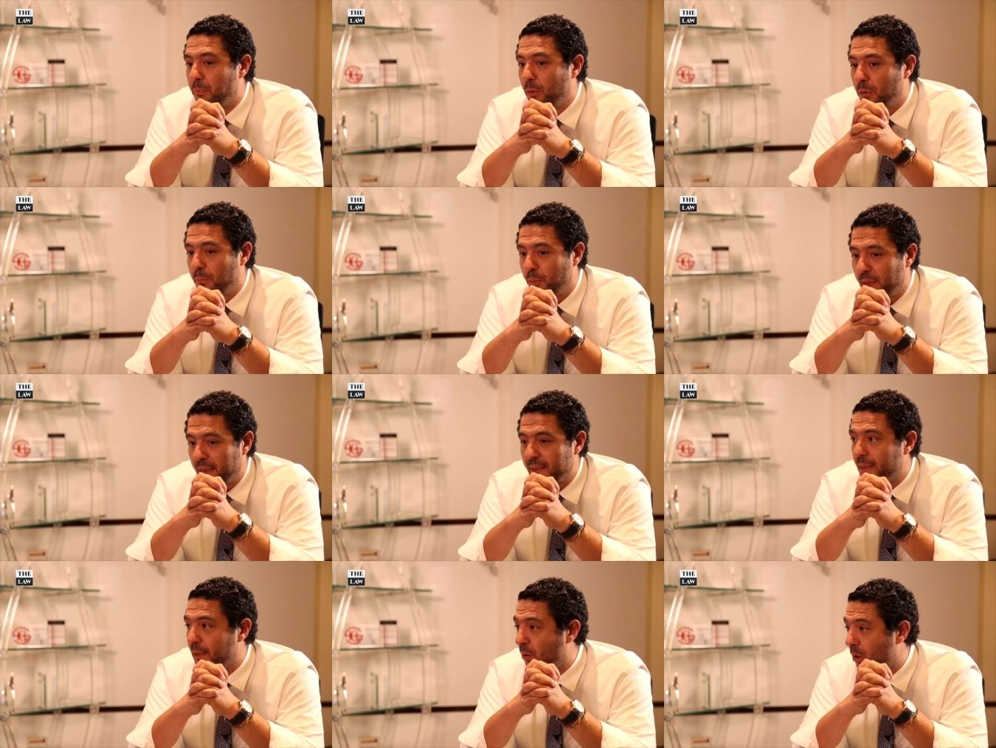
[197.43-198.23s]

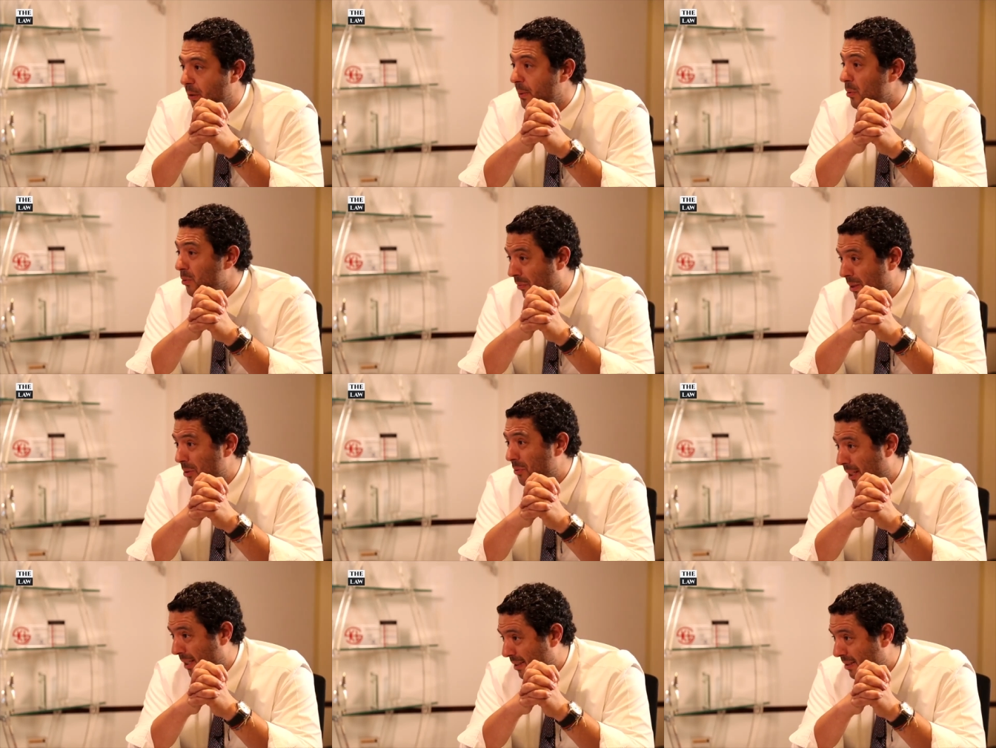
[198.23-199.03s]
putting the economy on the
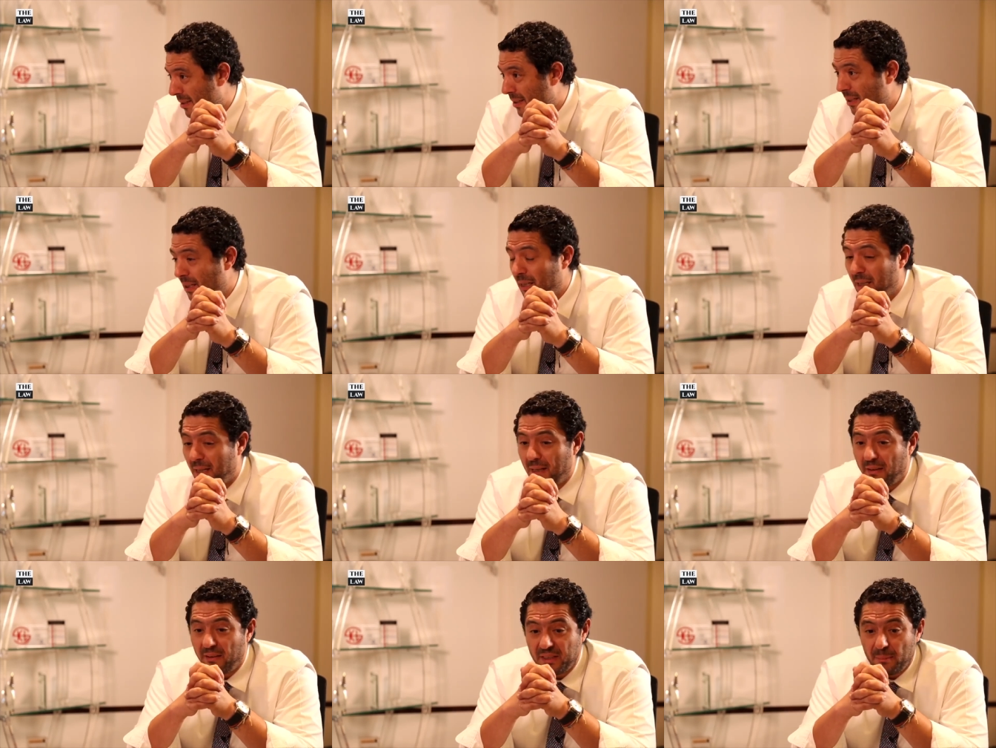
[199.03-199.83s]
right track.
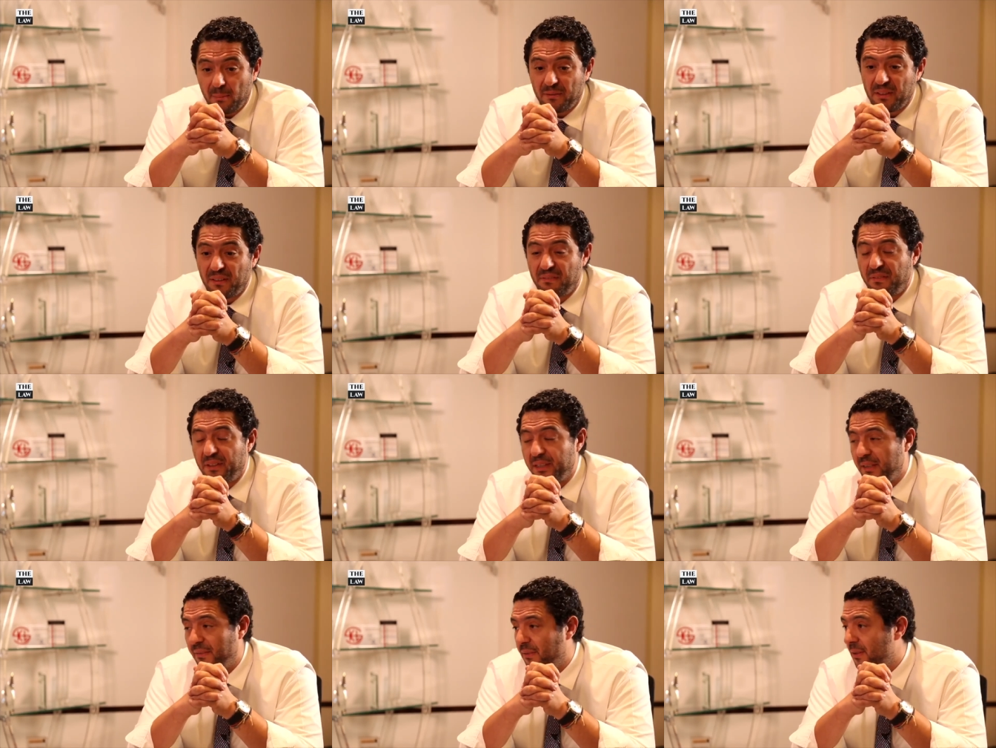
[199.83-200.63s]
Some of the
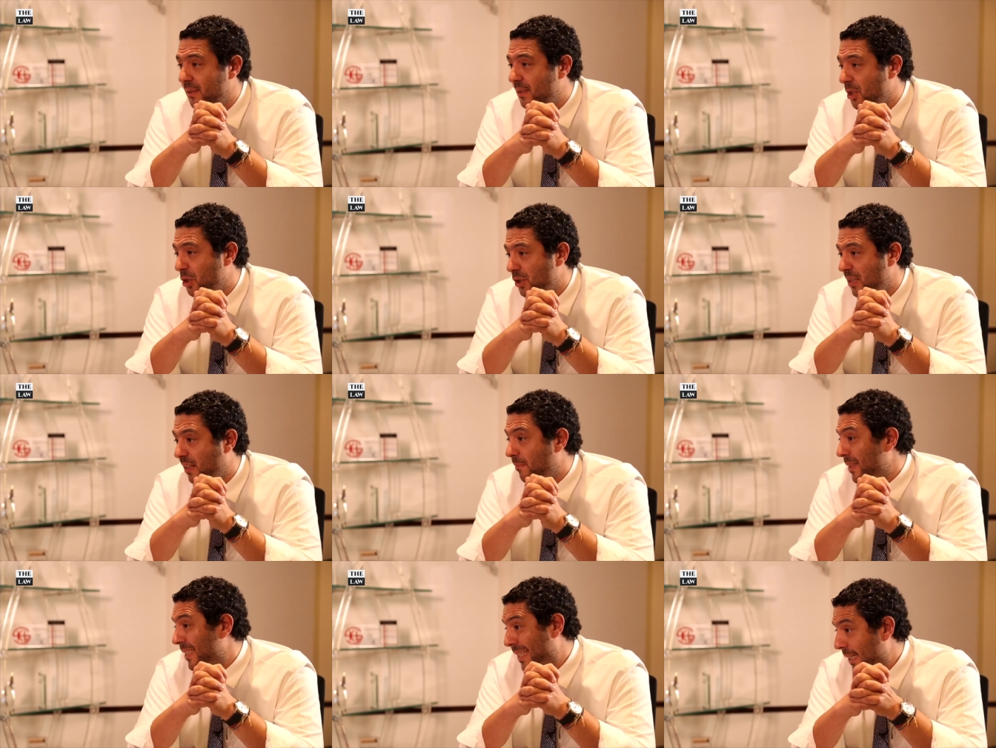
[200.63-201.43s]
very difficult decisions
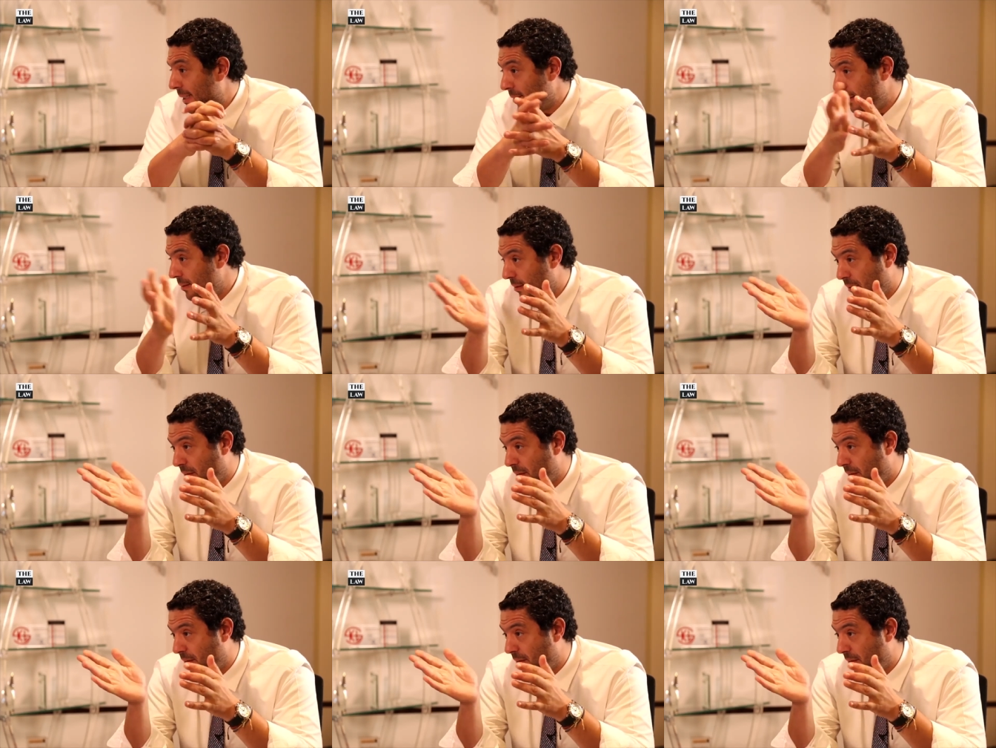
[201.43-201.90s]
have been taken